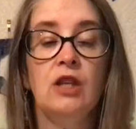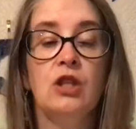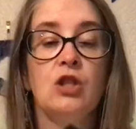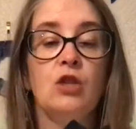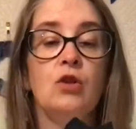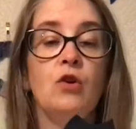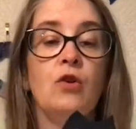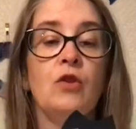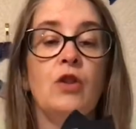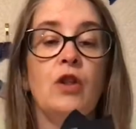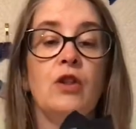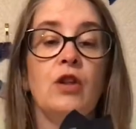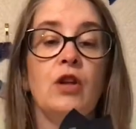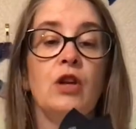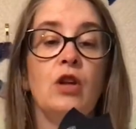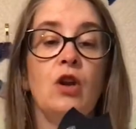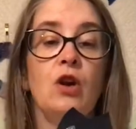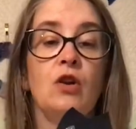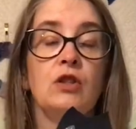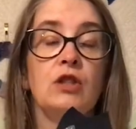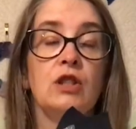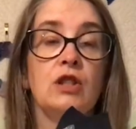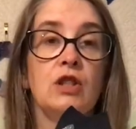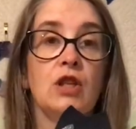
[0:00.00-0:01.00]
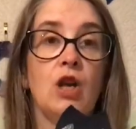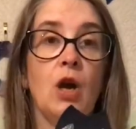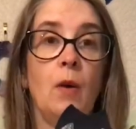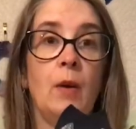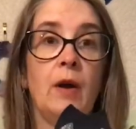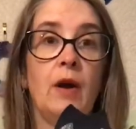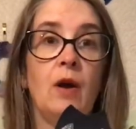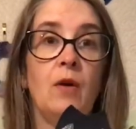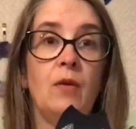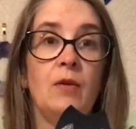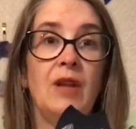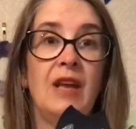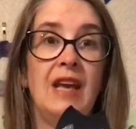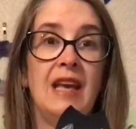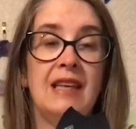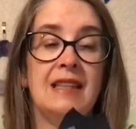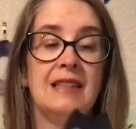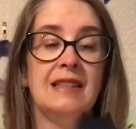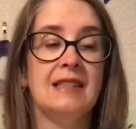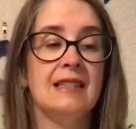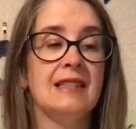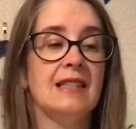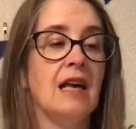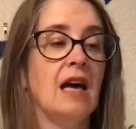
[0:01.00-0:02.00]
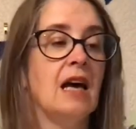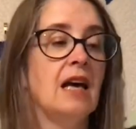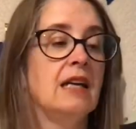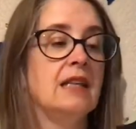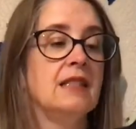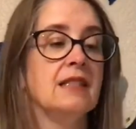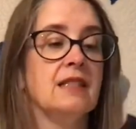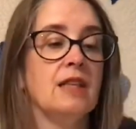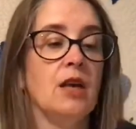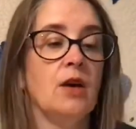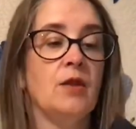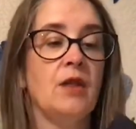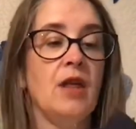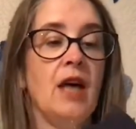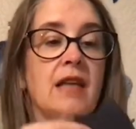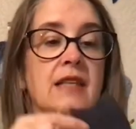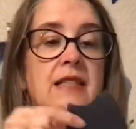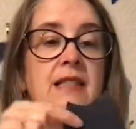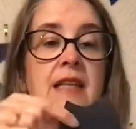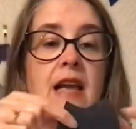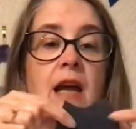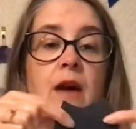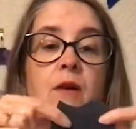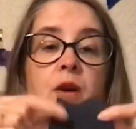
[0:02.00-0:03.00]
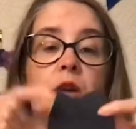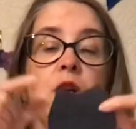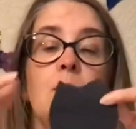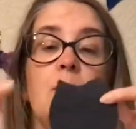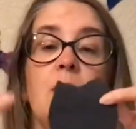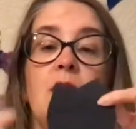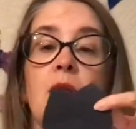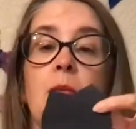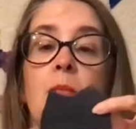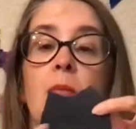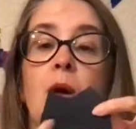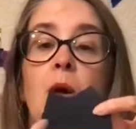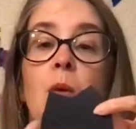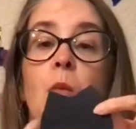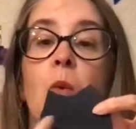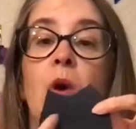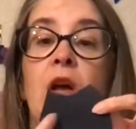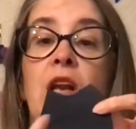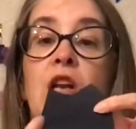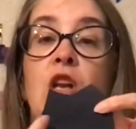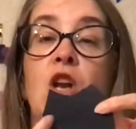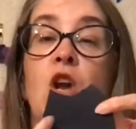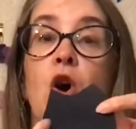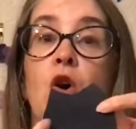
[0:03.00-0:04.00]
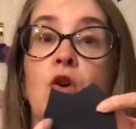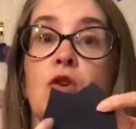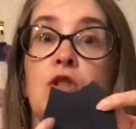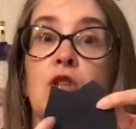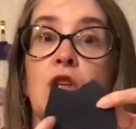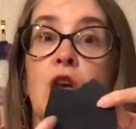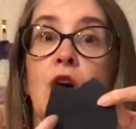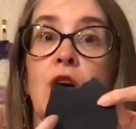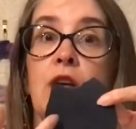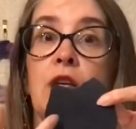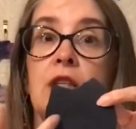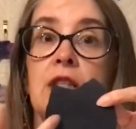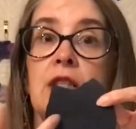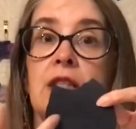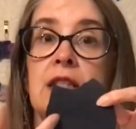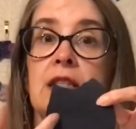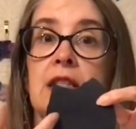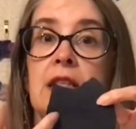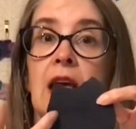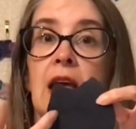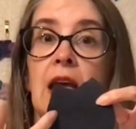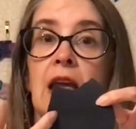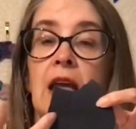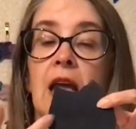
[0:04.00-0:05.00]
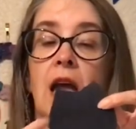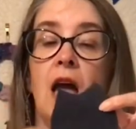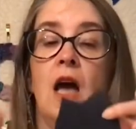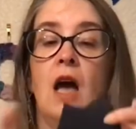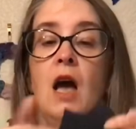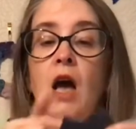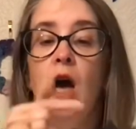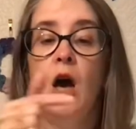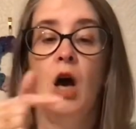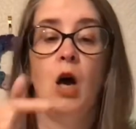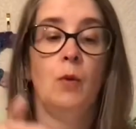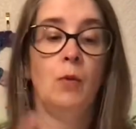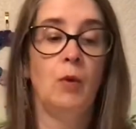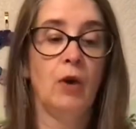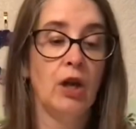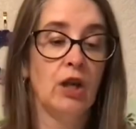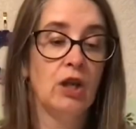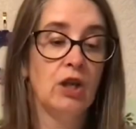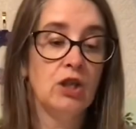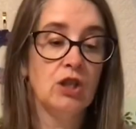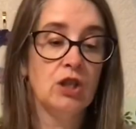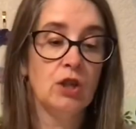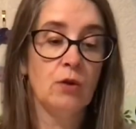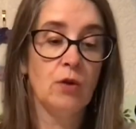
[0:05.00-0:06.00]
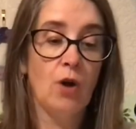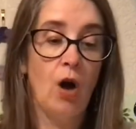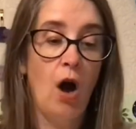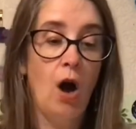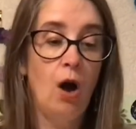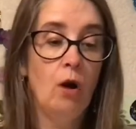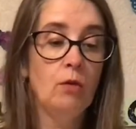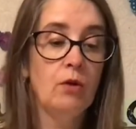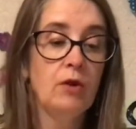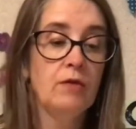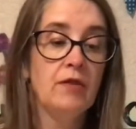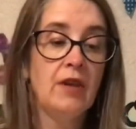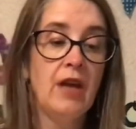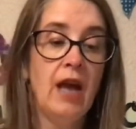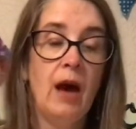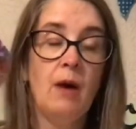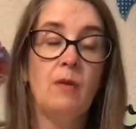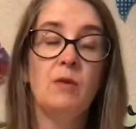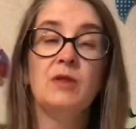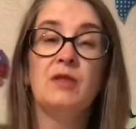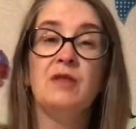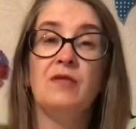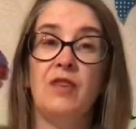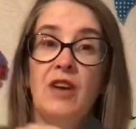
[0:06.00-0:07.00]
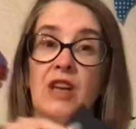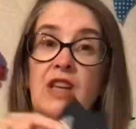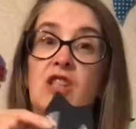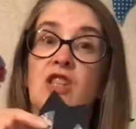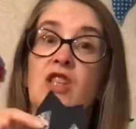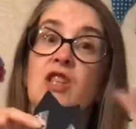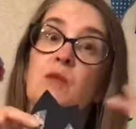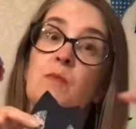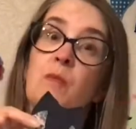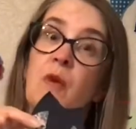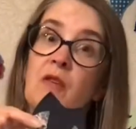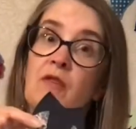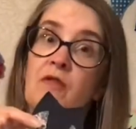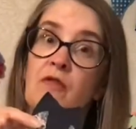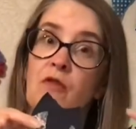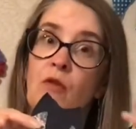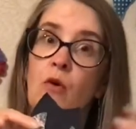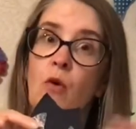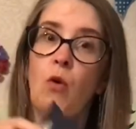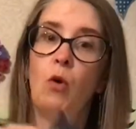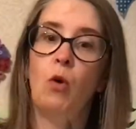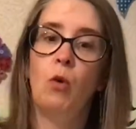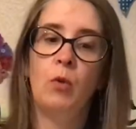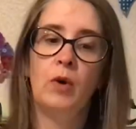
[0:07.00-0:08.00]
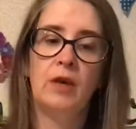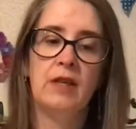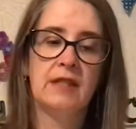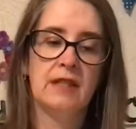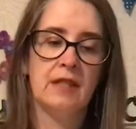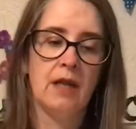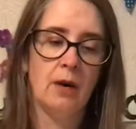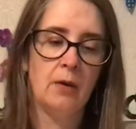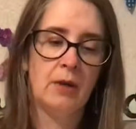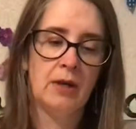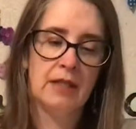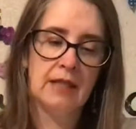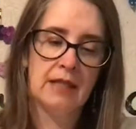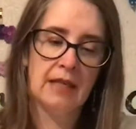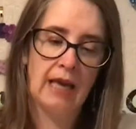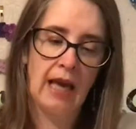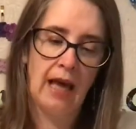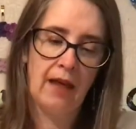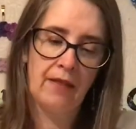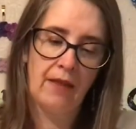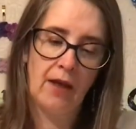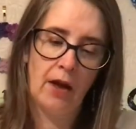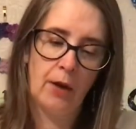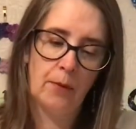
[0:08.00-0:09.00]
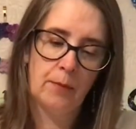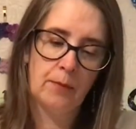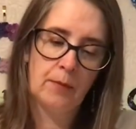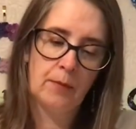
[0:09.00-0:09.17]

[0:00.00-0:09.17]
sure that the knot is going on the inside. So that's now going to be the bit we're not going to see. And we're going to do the whole of the owl's features before we sew it together.